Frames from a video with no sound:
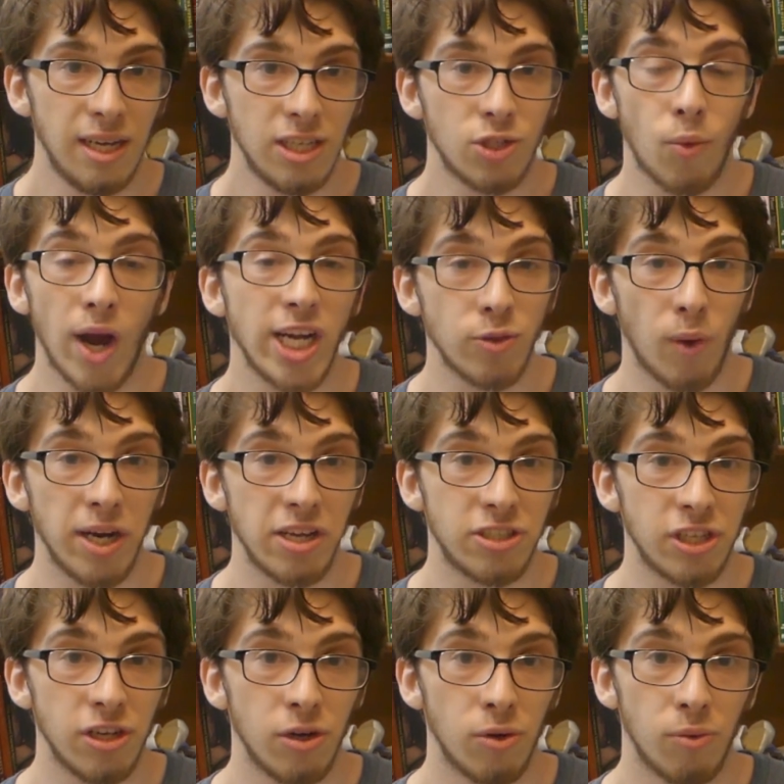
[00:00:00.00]

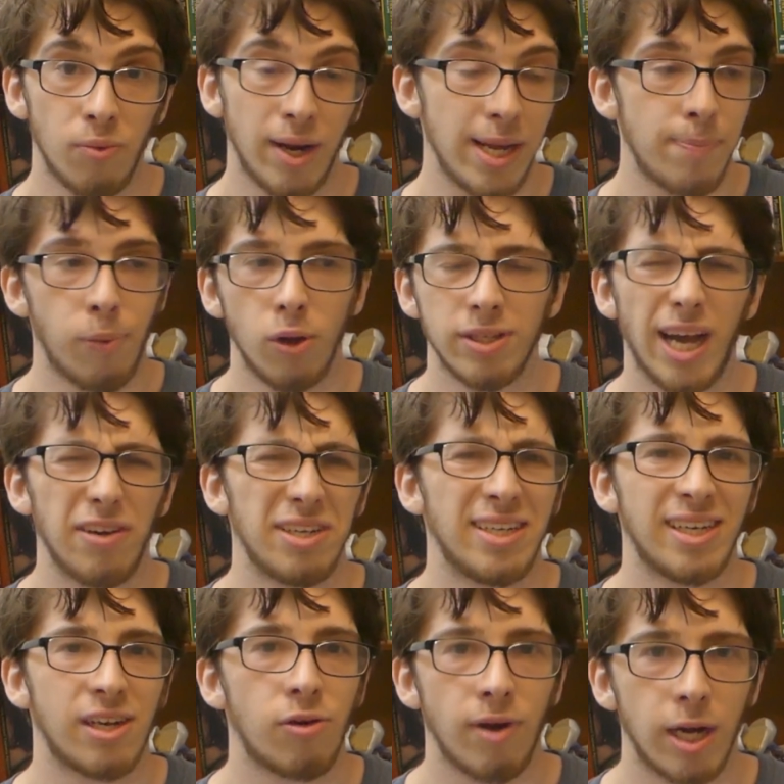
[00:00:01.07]
2022, when he pulled out an
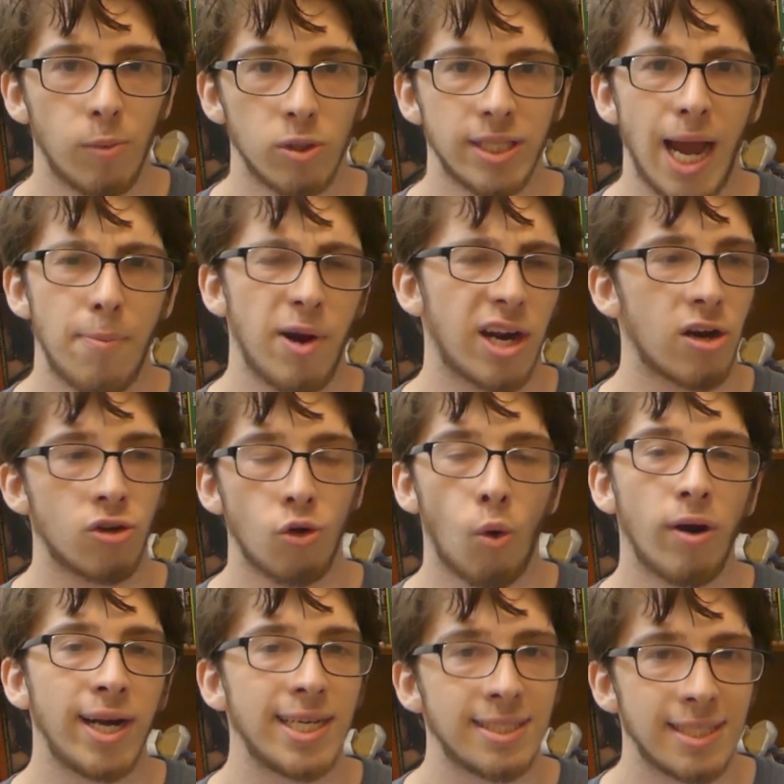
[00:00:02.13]
incredible tiebreaker.
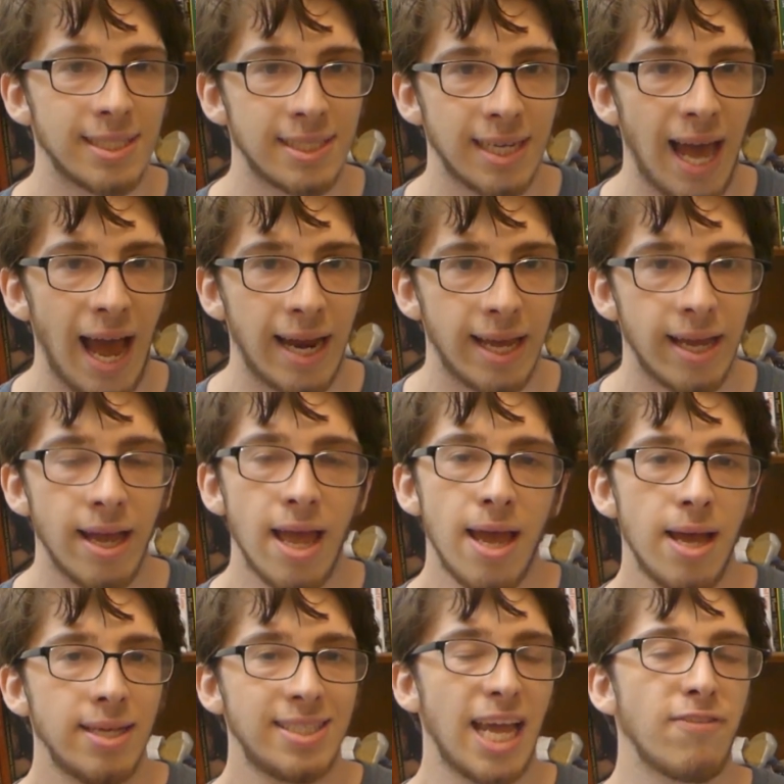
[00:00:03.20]
Norrie in Cincinnati,
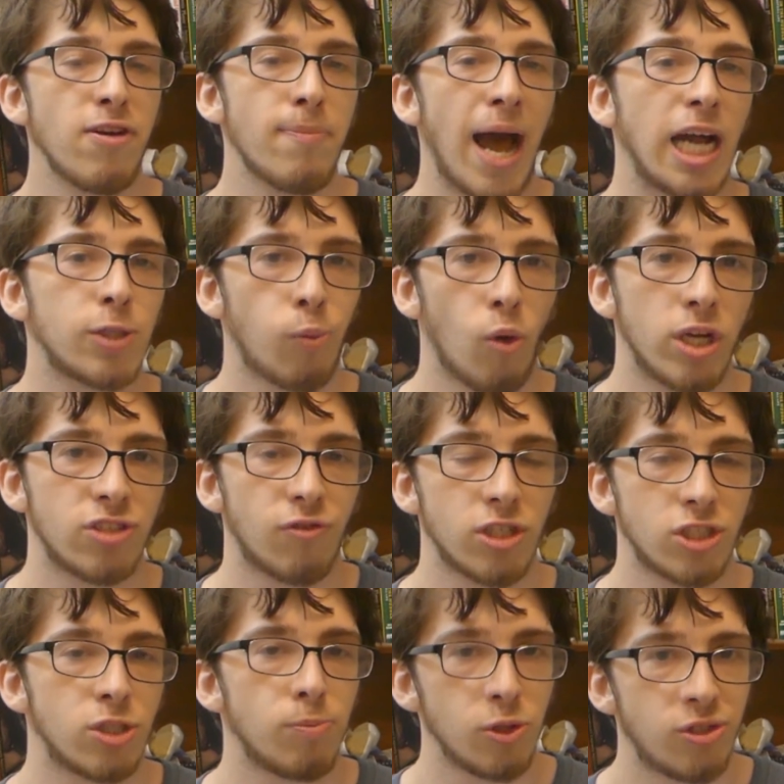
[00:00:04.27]
saving match points
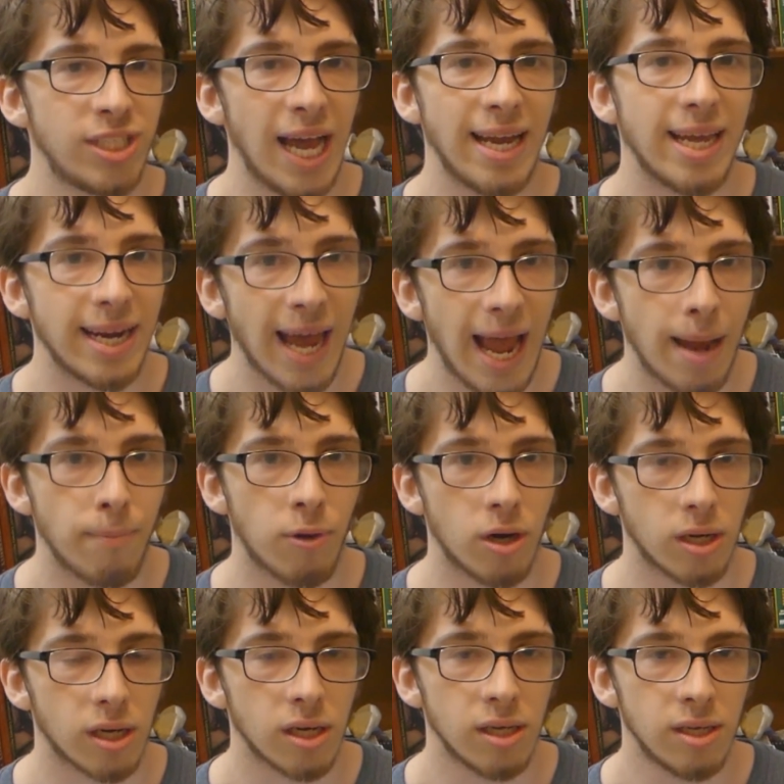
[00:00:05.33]
versus Musetti in
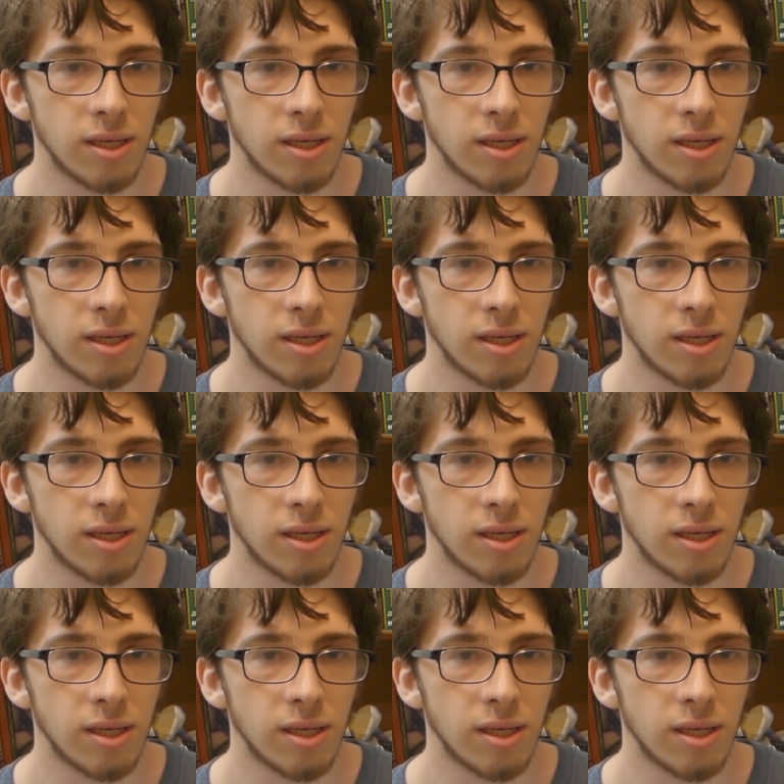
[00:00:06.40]
Hamburg.